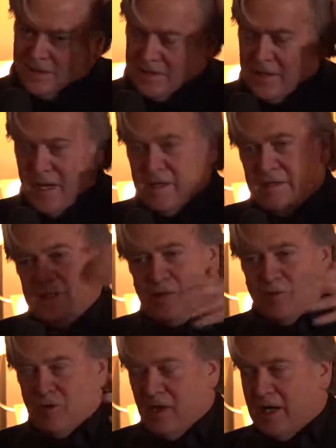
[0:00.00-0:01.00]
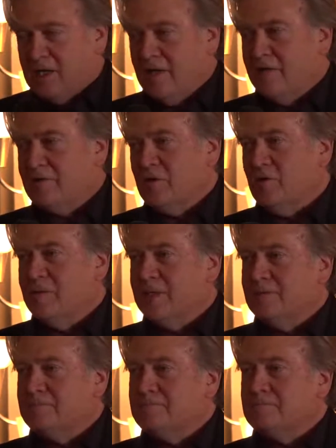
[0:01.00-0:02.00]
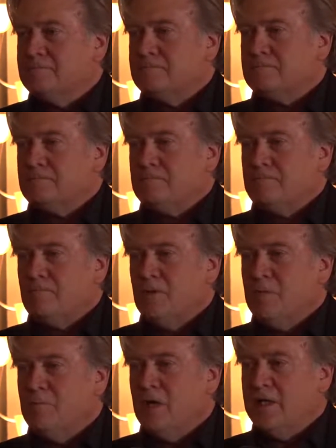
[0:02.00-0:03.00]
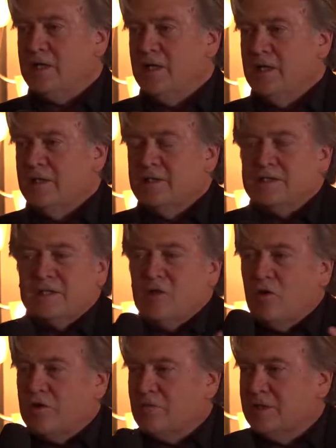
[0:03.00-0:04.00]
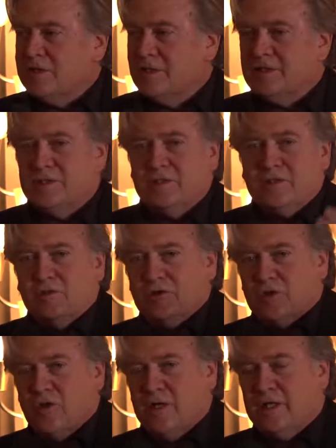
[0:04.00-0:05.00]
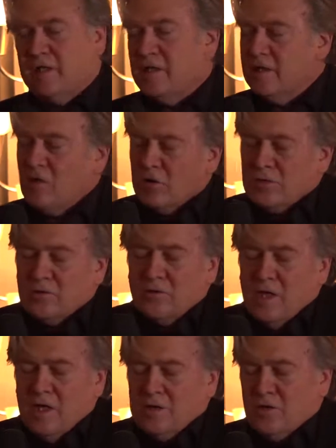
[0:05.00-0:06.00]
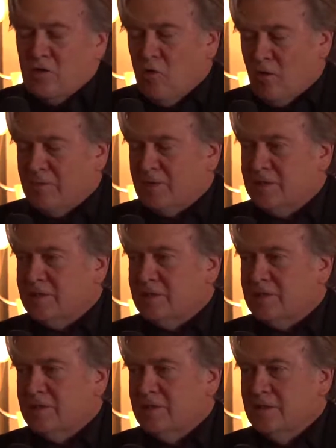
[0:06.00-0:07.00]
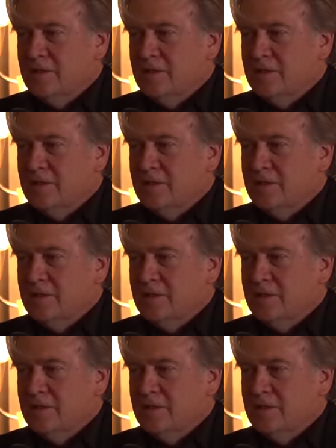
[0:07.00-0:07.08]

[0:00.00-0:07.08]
kind of the Democratic left a little bit. But this thing called the resistance, and you saw it in also the corporatist